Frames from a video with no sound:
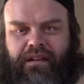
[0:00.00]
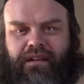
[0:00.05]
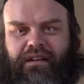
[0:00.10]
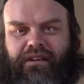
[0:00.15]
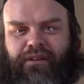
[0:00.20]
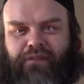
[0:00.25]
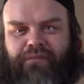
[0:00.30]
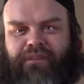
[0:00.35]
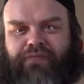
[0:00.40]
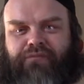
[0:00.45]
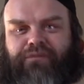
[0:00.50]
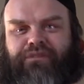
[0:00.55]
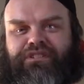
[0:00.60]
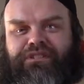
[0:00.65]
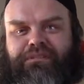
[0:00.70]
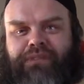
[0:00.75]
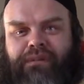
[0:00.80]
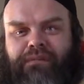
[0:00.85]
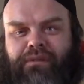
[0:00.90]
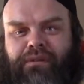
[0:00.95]
Don't be rude
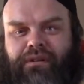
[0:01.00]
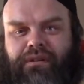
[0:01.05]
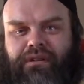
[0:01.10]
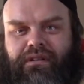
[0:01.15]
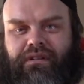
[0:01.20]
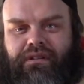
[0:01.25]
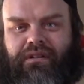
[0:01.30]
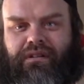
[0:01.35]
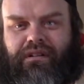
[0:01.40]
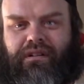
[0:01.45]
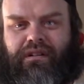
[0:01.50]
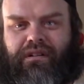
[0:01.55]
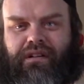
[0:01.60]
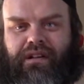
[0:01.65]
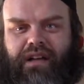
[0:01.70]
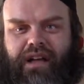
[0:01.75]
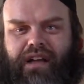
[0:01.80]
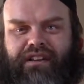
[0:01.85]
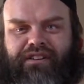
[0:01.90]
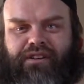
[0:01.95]
to people.
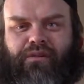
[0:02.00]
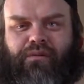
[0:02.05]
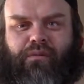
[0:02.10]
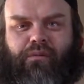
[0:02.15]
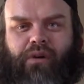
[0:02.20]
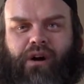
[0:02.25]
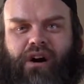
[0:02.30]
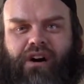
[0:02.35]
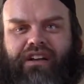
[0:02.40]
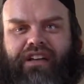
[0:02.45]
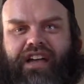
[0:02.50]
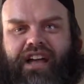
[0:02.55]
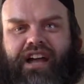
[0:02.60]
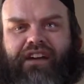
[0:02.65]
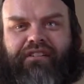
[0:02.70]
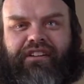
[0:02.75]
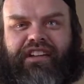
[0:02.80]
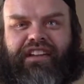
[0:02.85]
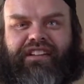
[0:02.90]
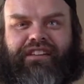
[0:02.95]
And don't walk
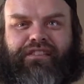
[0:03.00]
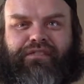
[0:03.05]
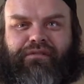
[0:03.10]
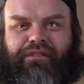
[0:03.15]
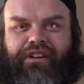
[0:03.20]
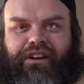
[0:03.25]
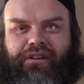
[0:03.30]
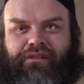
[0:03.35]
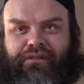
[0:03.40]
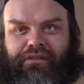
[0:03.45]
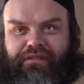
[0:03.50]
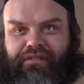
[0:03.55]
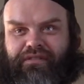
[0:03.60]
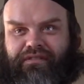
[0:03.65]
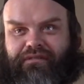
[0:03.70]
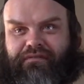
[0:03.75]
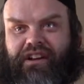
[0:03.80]
arrogant through the earth,